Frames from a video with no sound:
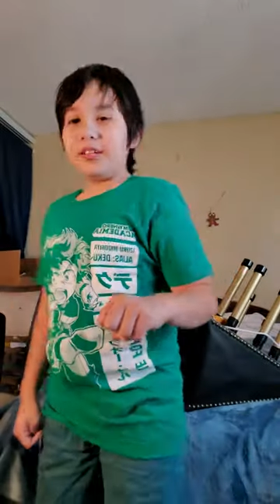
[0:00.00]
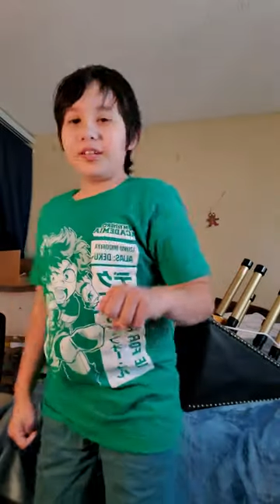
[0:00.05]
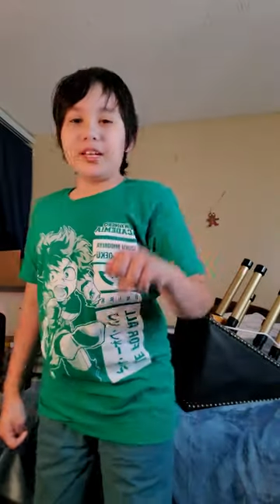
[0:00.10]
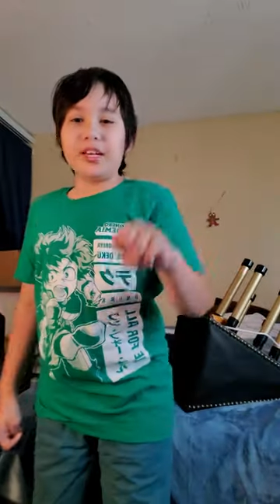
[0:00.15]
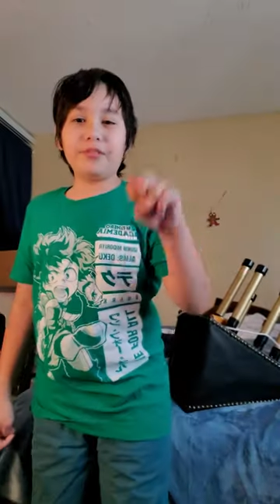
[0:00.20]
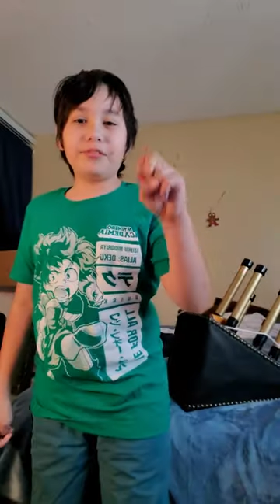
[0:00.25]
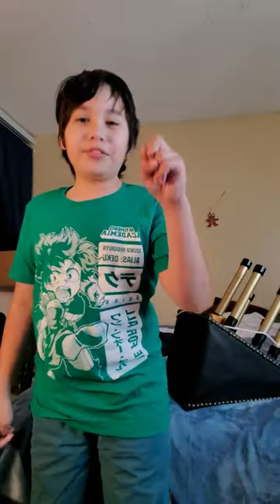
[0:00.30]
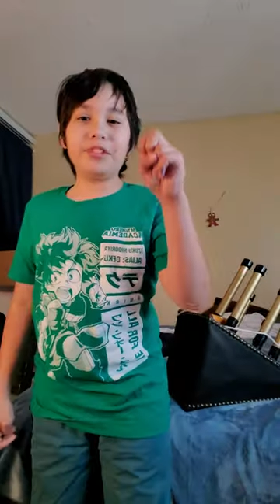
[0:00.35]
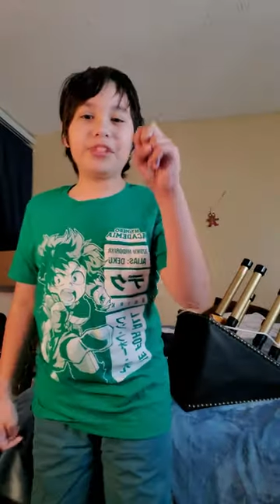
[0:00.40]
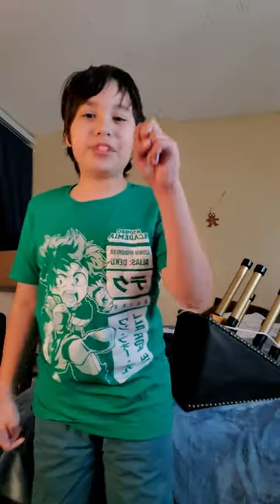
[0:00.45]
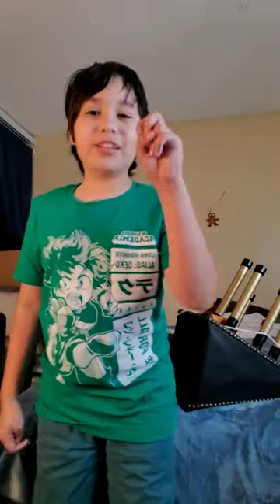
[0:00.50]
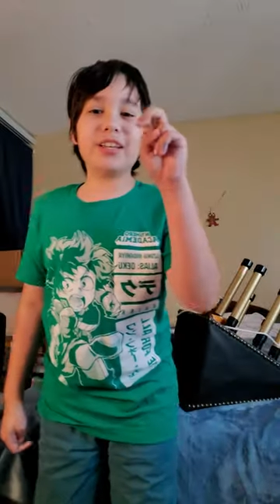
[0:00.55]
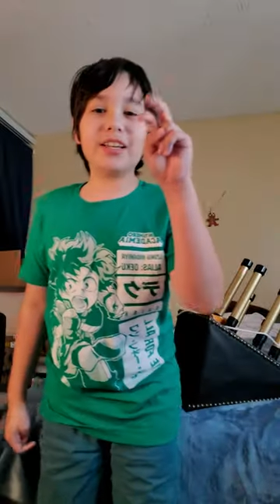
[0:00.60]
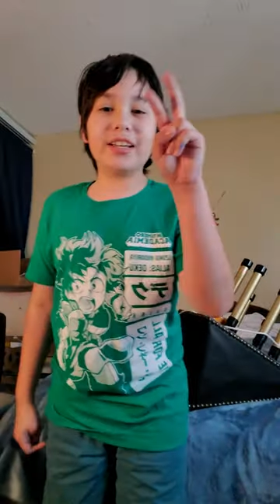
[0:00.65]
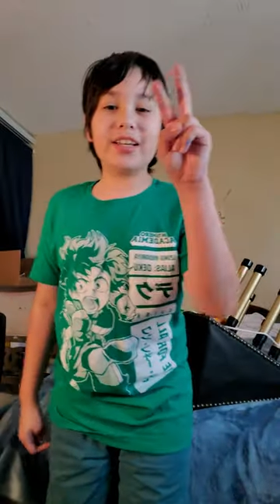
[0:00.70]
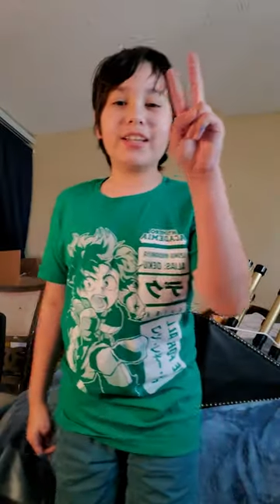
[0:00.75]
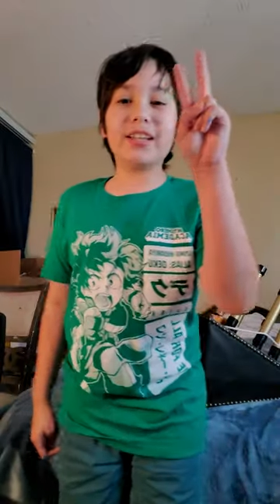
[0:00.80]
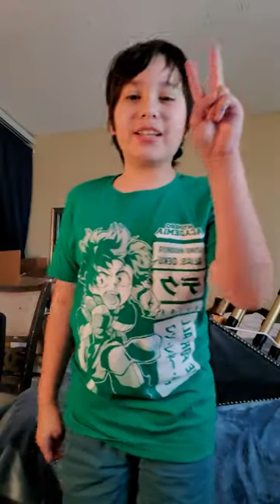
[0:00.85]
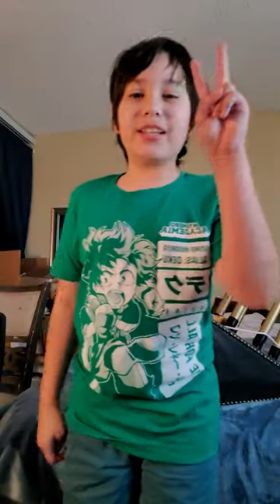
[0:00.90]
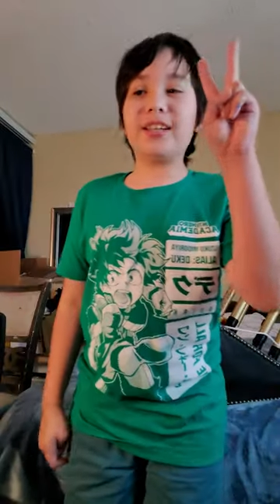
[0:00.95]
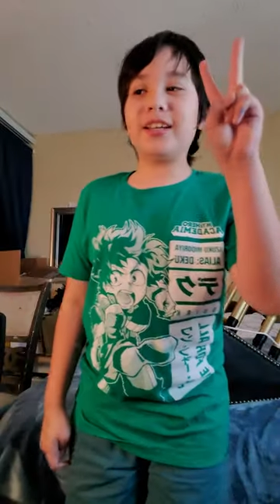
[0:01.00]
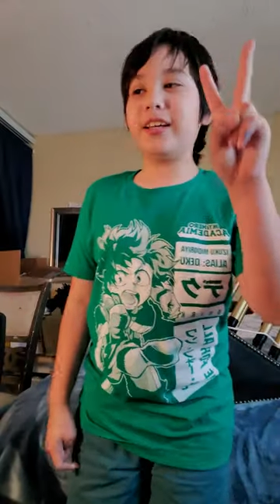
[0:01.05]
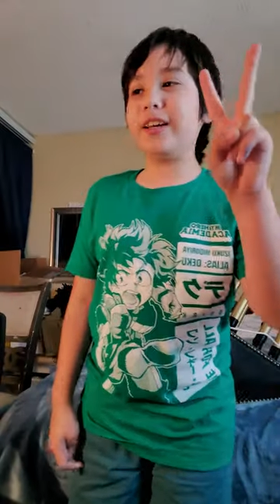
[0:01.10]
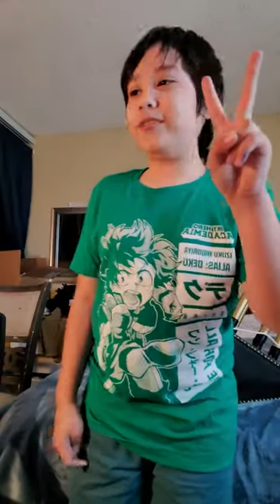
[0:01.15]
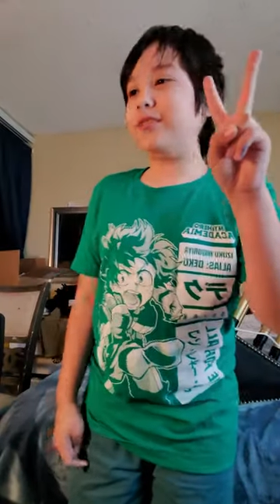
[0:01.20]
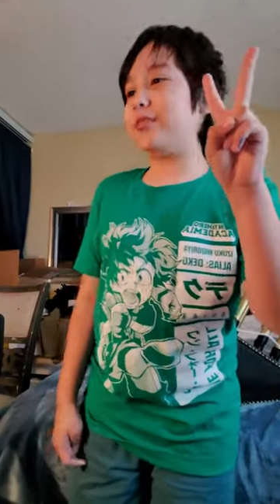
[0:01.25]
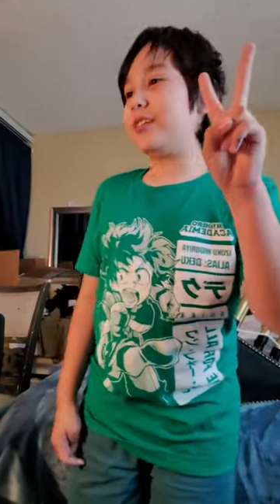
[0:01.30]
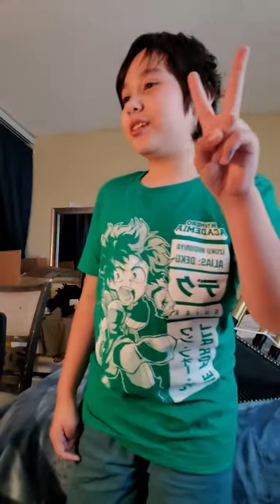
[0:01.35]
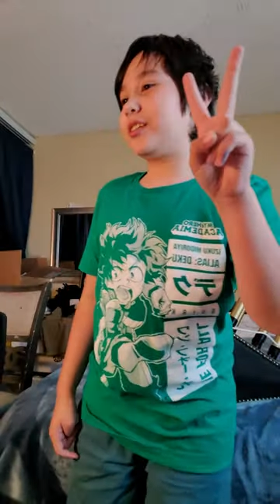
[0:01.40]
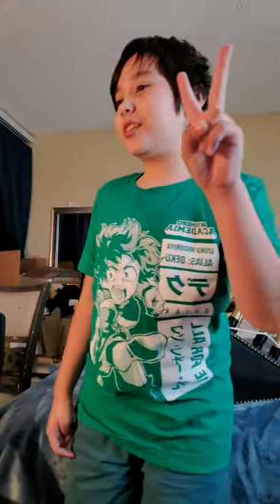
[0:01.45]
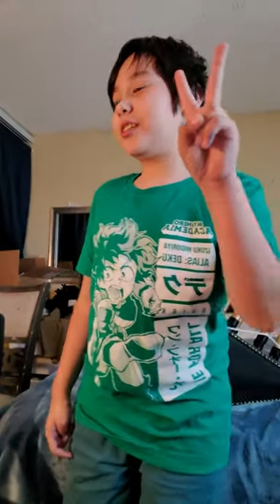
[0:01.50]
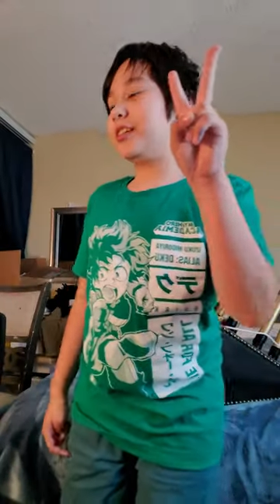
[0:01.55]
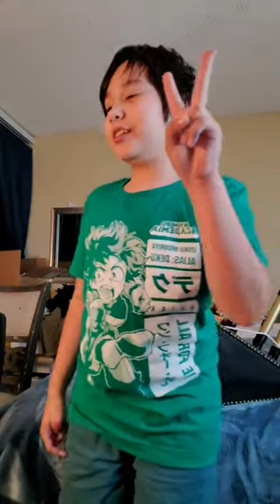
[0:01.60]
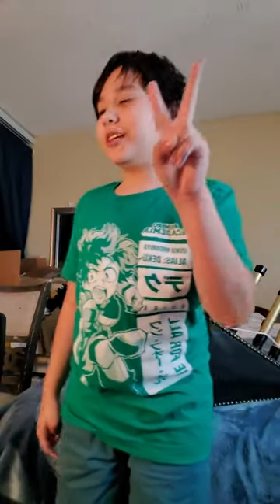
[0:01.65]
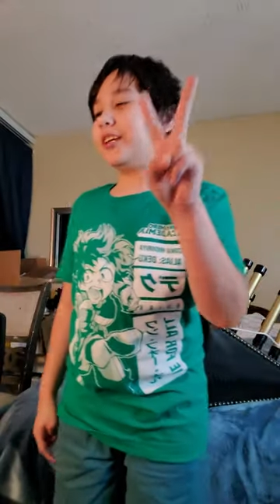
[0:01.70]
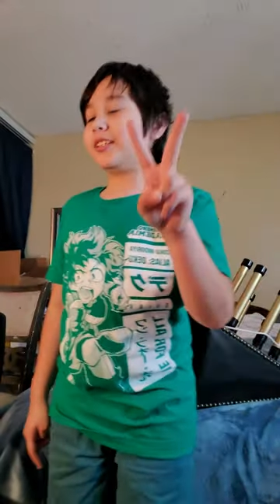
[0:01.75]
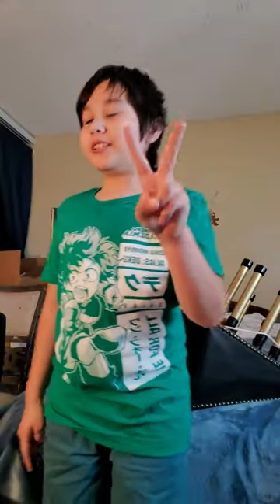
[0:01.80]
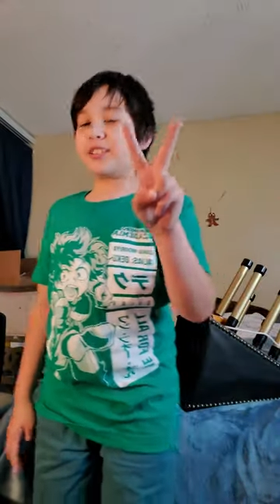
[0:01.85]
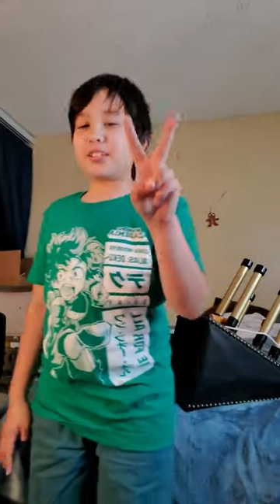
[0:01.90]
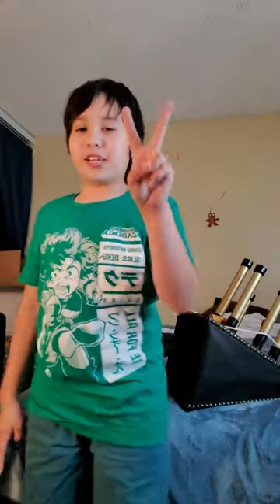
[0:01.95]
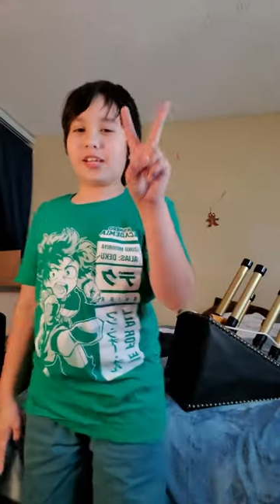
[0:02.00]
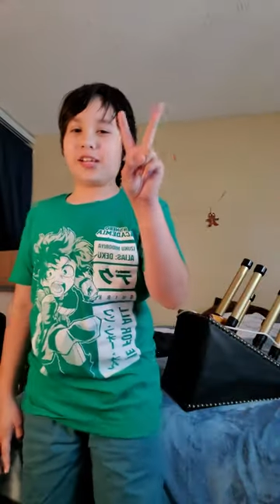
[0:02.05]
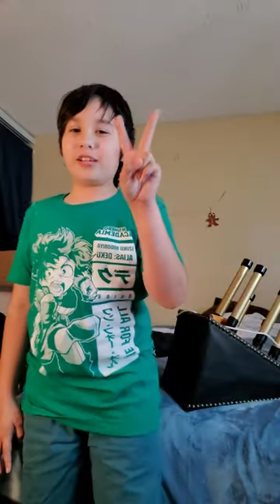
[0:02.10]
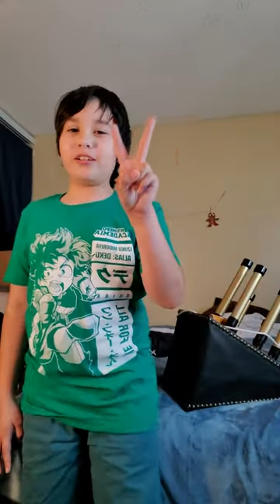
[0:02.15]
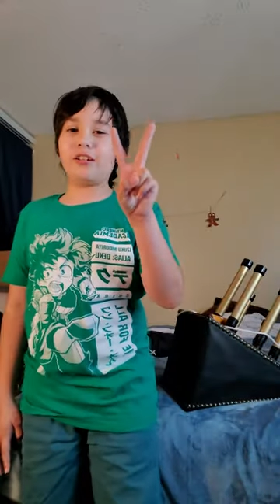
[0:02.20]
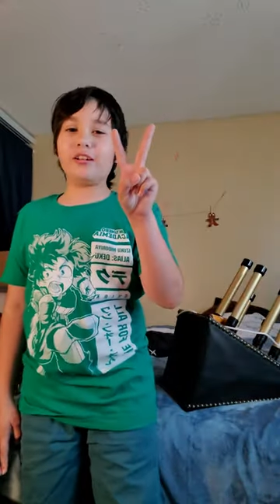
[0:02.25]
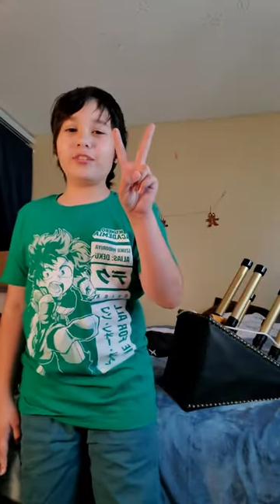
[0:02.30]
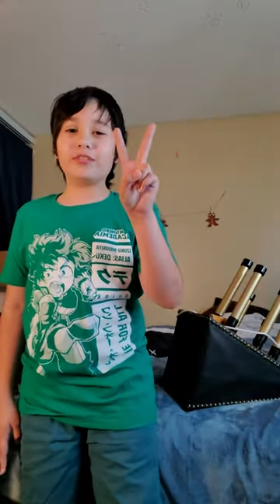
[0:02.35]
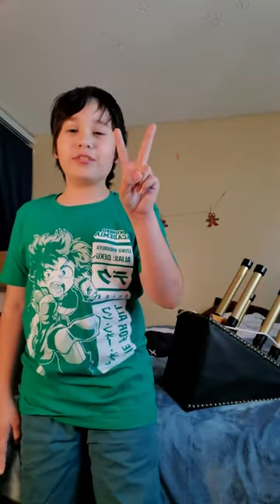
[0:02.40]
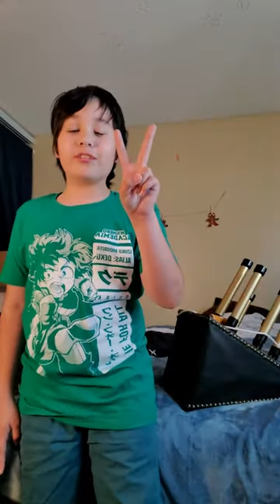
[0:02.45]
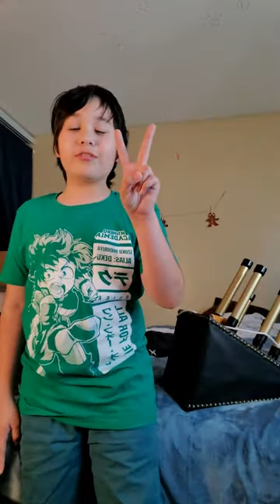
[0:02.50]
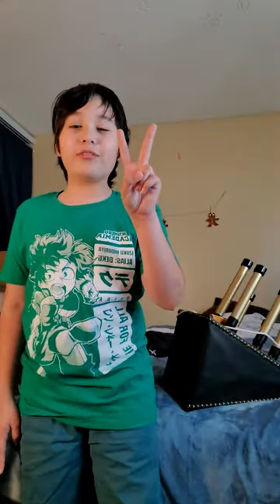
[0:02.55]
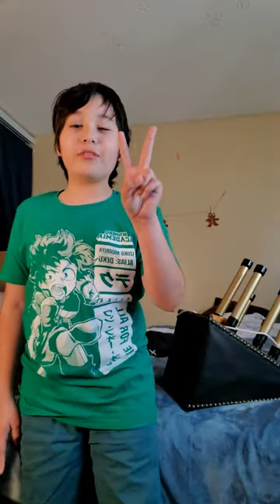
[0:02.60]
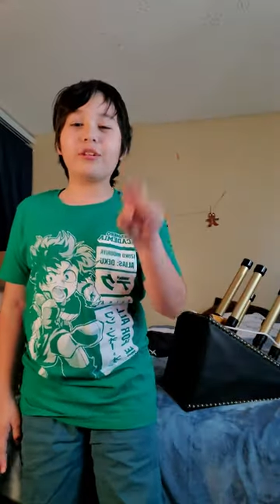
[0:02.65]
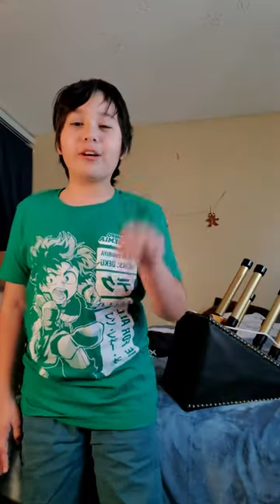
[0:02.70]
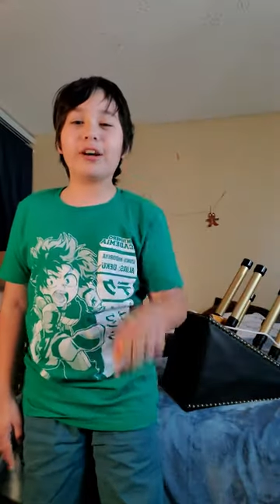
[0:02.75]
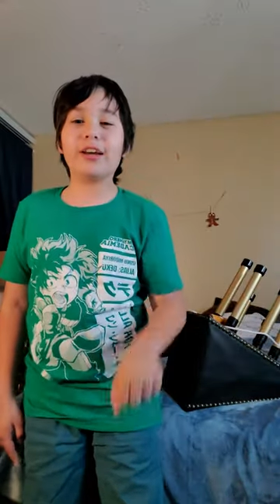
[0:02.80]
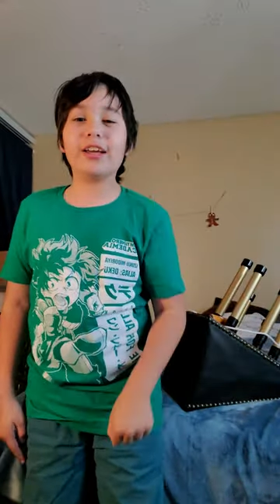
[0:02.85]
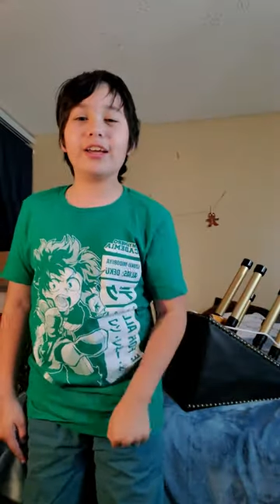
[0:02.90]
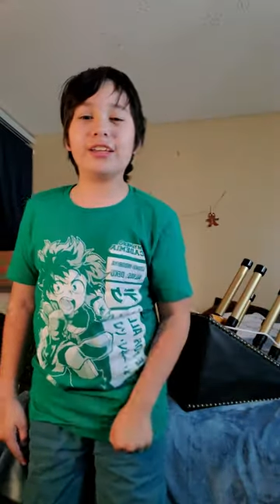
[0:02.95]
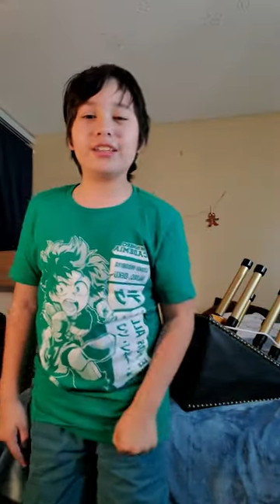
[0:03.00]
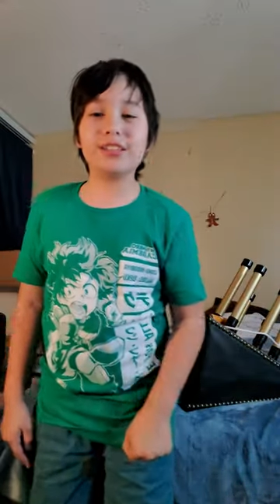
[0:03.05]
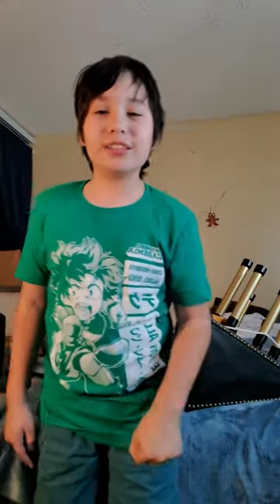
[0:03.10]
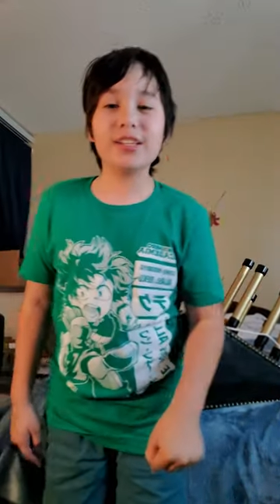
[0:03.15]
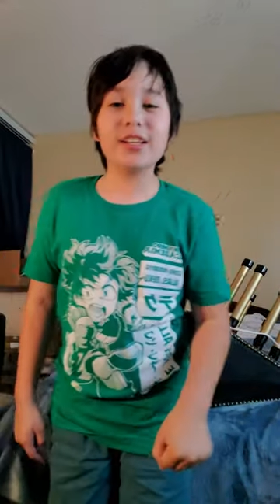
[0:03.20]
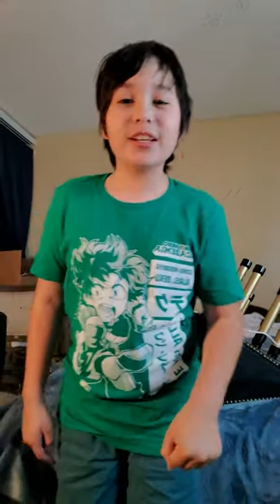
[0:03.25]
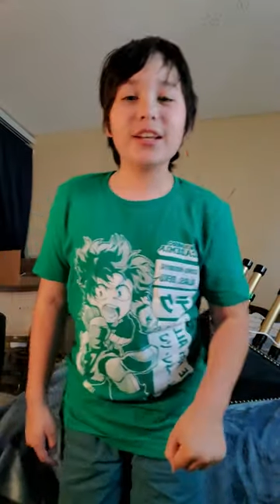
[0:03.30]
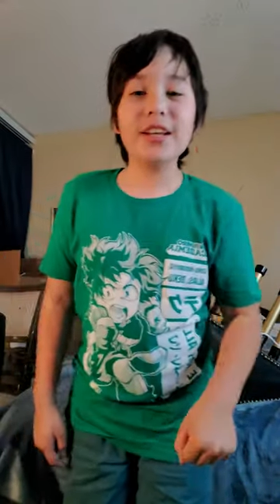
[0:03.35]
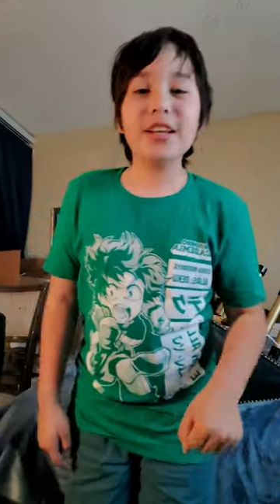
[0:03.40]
If this gets 800 likes,